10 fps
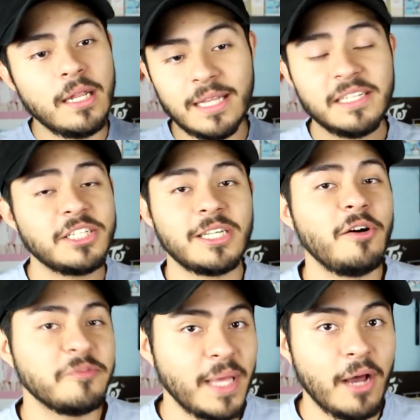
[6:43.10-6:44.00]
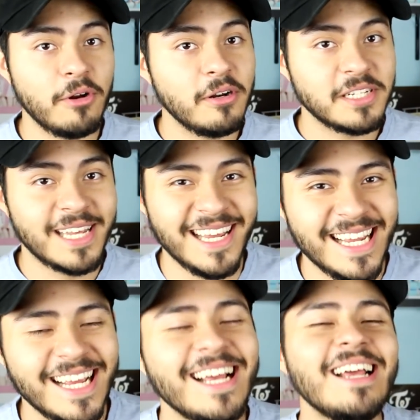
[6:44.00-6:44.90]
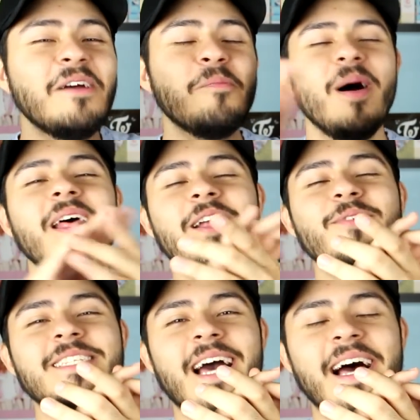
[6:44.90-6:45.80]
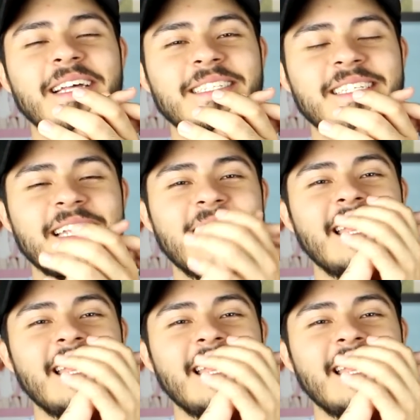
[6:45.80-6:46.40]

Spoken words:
out, honestly. But anyways, guys,